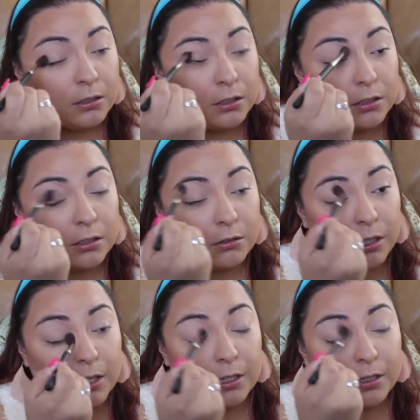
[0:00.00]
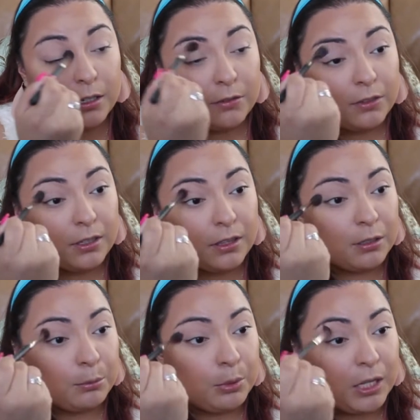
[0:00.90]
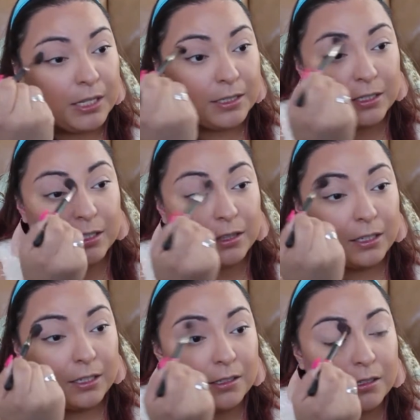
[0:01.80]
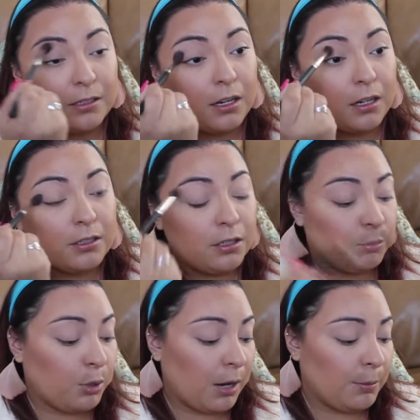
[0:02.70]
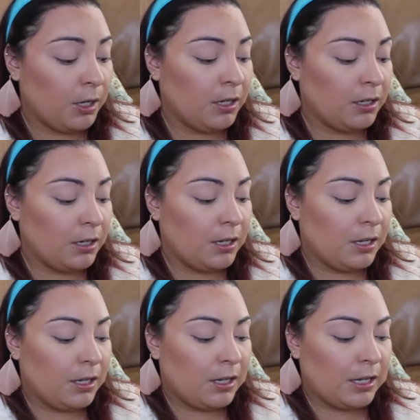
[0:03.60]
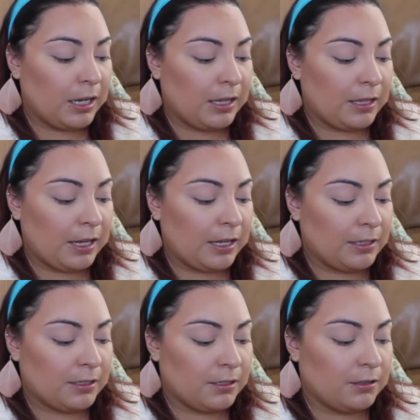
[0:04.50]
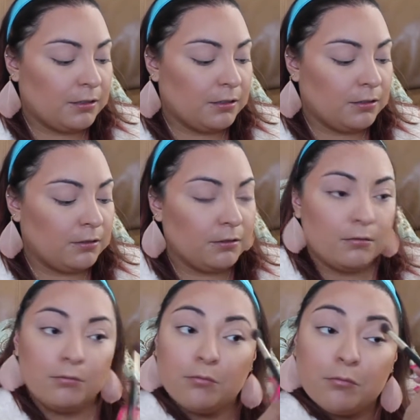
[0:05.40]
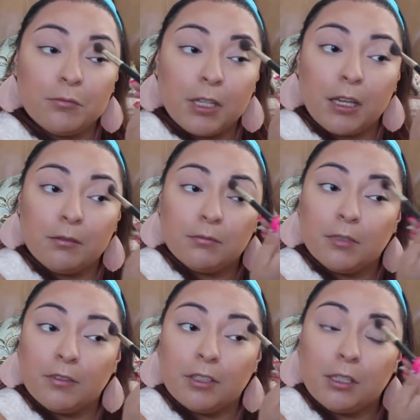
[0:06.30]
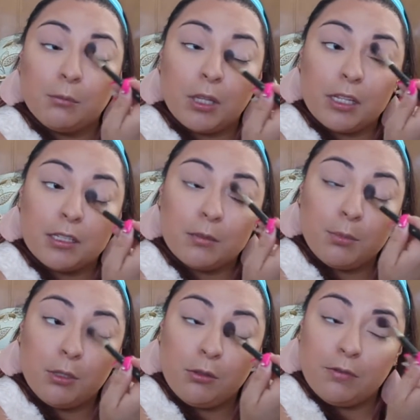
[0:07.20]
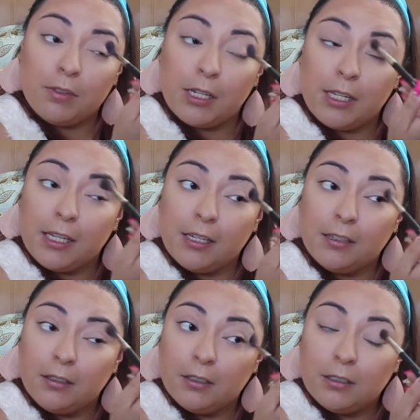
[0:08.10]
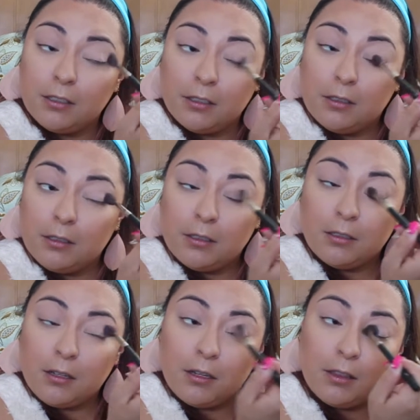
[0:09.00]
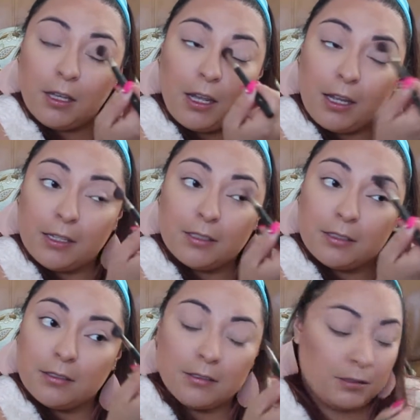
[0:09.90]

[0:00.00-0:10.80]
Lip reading: Just so that everything blends and nothing gets stuck to the primer. And that, yeah, everything blends beautifully on the eyes.